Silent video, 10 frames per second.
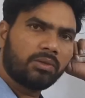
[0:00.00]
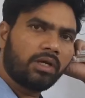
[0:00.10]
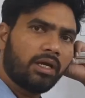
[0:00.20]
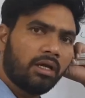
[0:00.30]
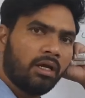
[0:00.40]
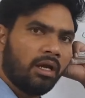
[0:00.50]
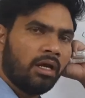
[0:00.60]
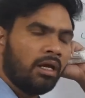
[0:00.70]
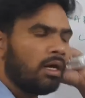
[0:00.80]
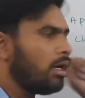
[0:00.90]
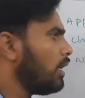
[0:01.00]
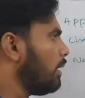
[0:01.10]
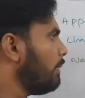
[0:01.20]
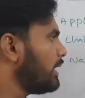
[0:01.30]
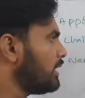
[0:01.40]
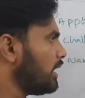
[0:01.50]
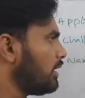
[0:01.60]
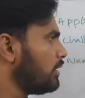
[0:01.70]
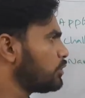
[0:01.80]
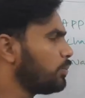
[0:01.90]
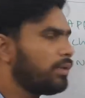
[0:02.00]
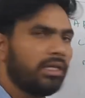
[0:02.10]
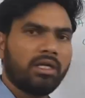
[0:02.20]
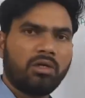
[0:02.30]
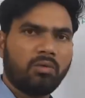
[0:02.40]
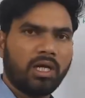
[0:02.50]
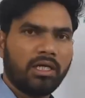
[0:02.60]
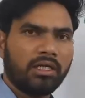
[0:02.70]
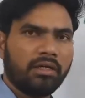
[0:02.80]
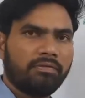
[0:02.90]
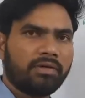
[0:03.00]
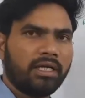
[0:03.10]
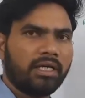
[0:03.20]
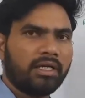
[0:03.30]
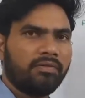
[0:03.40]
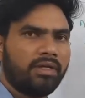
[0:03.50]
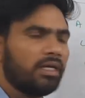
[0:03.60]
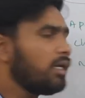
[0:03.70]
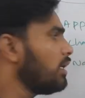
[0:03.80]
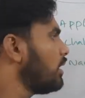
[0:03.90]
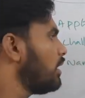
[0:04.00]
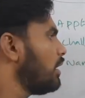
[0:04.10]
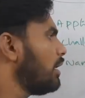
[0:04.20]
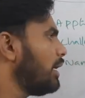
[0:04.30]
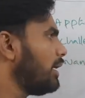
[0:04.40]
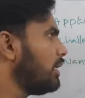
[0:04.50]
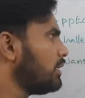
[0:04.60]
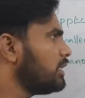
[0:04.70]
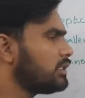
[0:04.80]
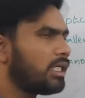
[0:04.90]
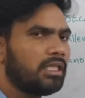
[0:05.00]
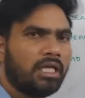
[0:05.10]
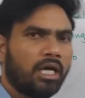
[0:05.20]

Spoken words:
okay, by their superior quality of conductivity, and these are the